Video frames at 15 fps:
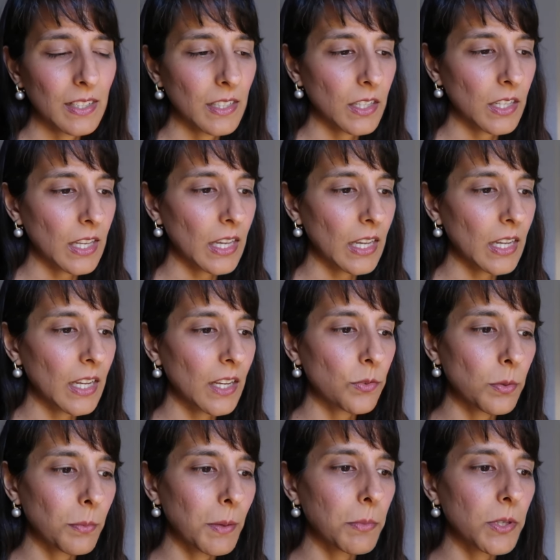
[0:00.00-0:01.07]
Okay, and
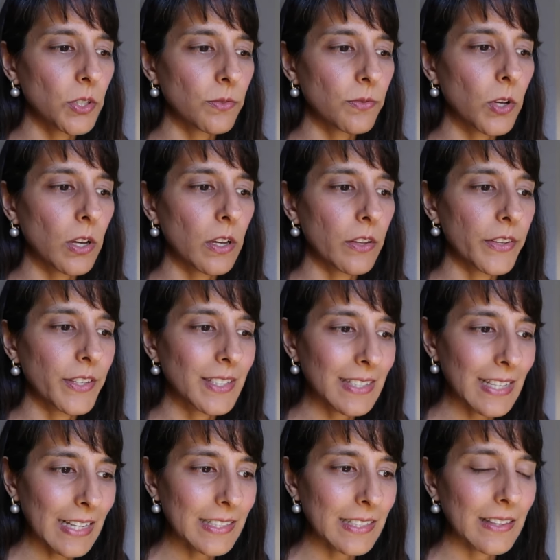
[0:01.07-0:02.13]
remember, you've got
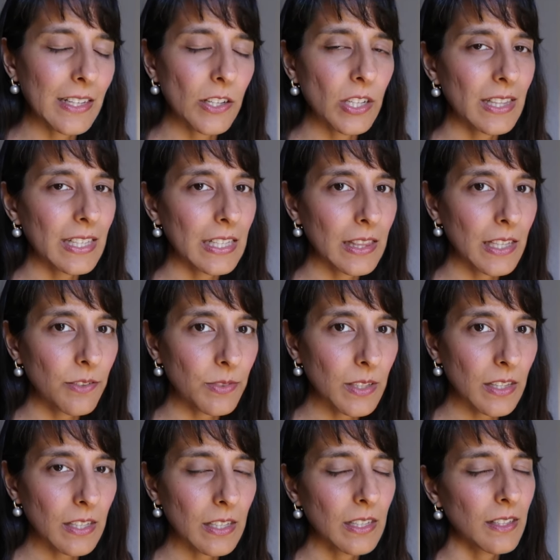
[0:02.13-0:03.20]
Saturn there in the
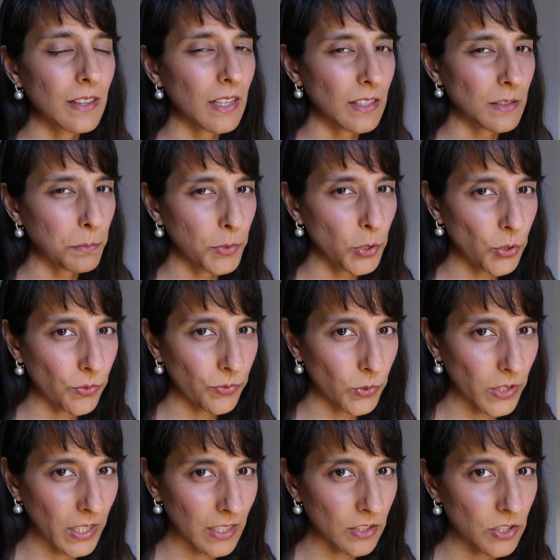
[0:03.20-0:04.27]
eleventh. That's
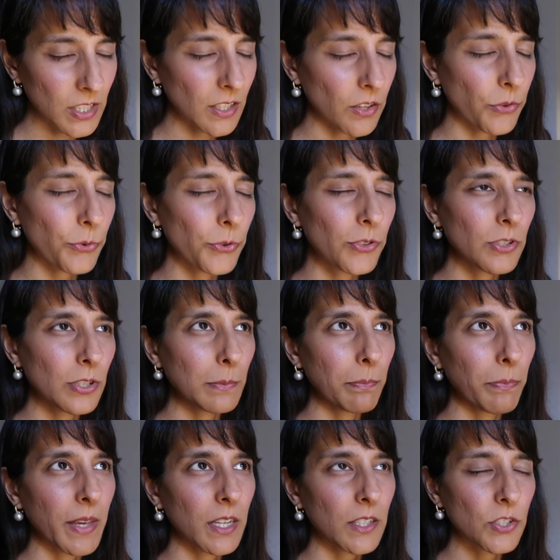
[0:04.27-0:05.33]
beautiful energy through to
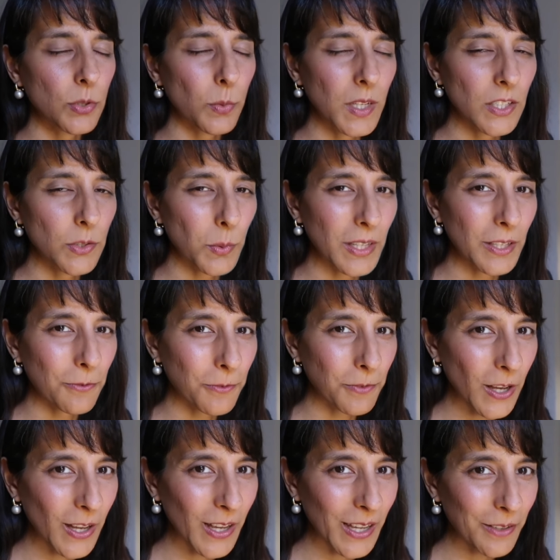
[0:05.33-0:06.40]
March twenty
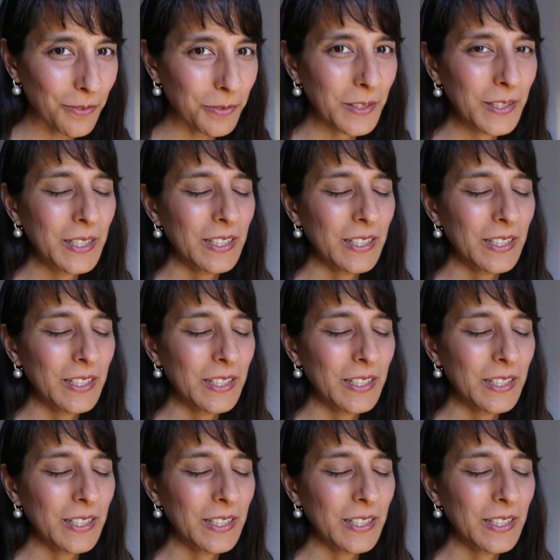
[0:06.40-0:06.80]
twenty-five.